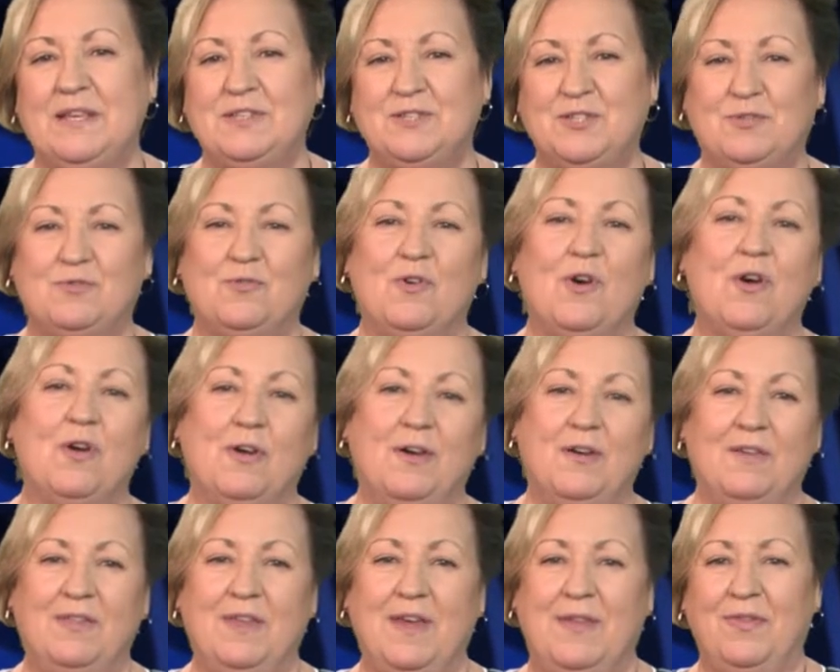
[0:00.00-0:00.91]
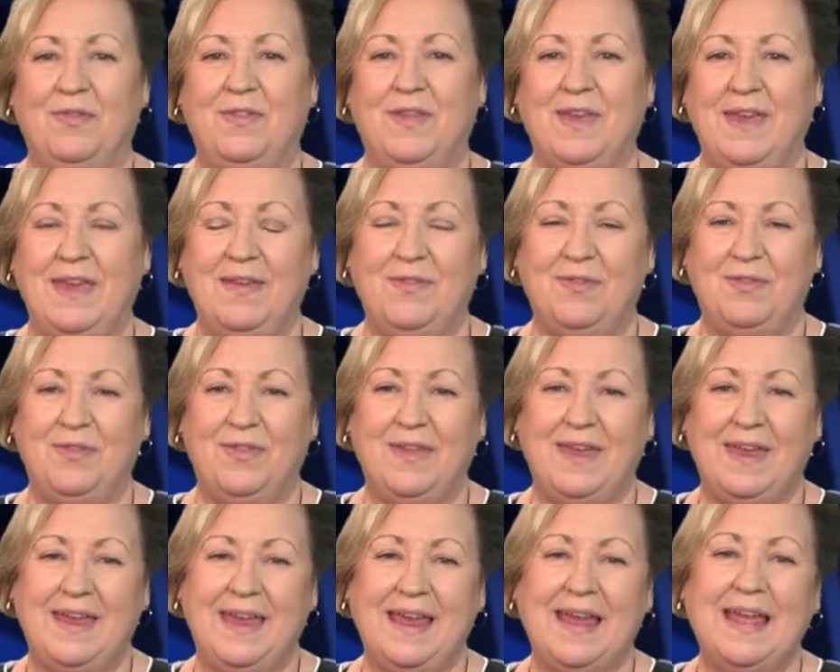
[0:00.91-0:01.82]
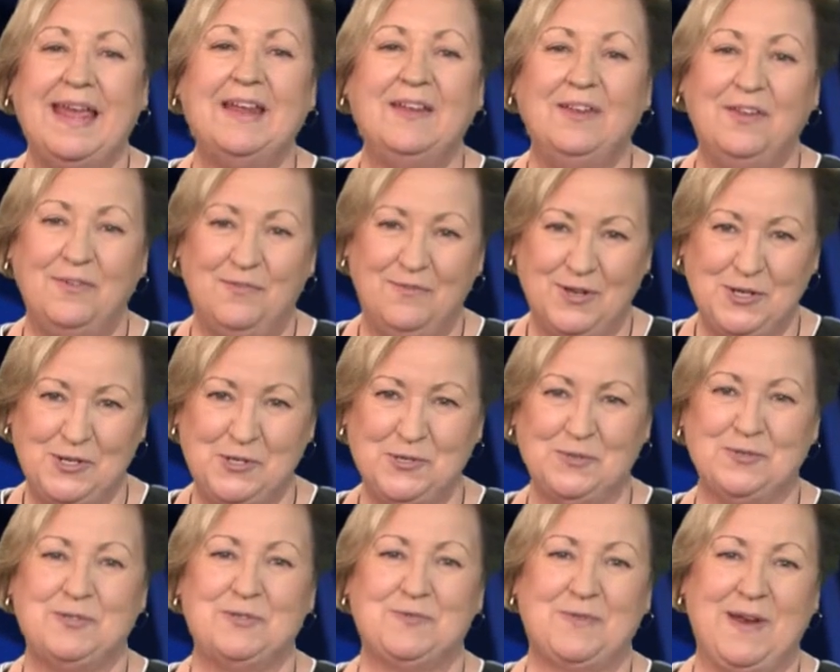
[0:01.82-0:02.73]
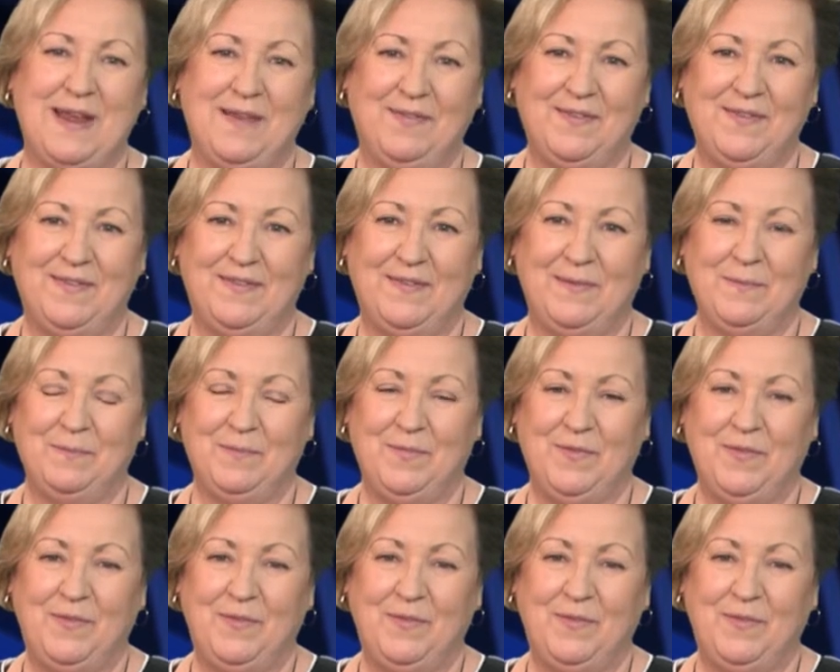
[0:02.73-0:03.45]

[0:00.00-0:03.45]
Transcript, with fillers: is stronger than the, the individual strengths.